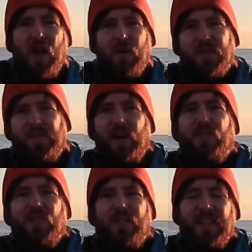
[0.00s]
Whereas if I
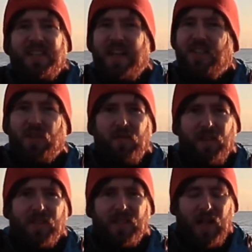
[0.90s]
was using the 10-stop
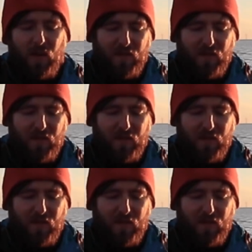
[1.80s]
filter now,